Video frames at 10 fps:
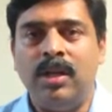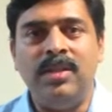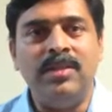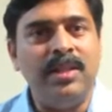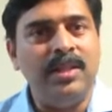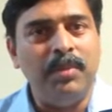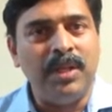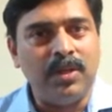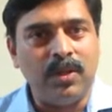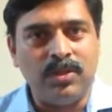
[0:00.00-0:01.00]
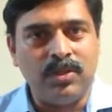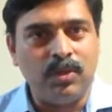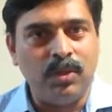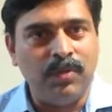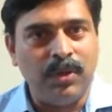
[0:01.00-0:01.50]
easily the bill crosses
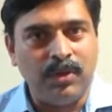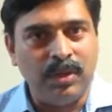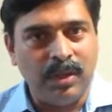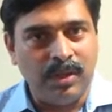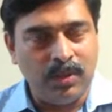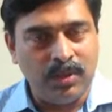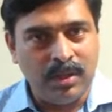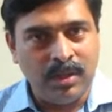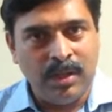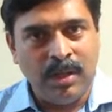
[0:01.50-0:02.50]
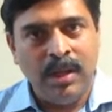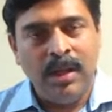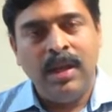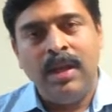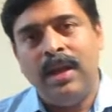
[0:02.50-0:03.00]
25 to 30,000.
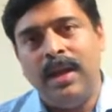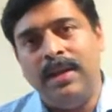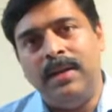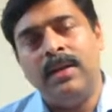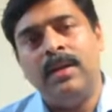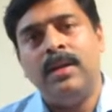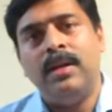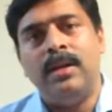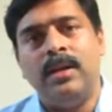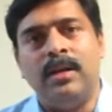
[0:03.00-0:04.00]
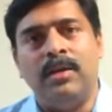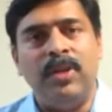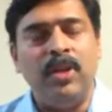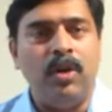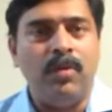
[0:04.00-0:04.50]
And
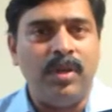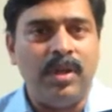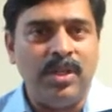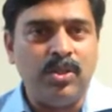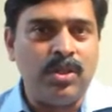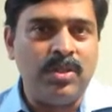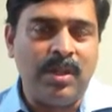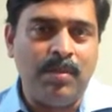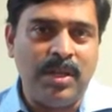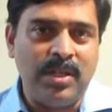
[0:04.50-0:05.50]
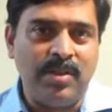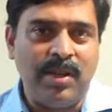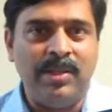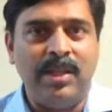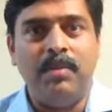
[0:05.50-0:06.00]
very often insurance companies
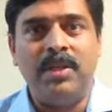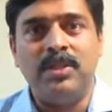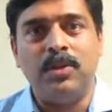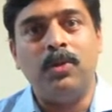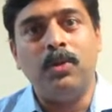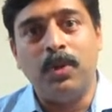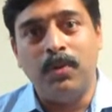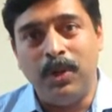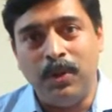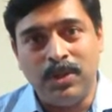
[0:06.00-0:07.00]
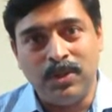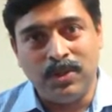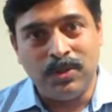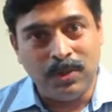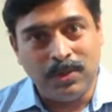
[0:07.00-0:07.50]
try their best not to provide you
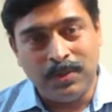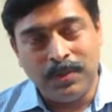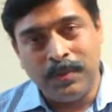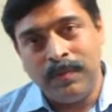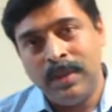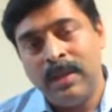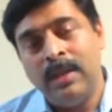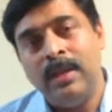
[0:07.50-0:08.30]
insurance also.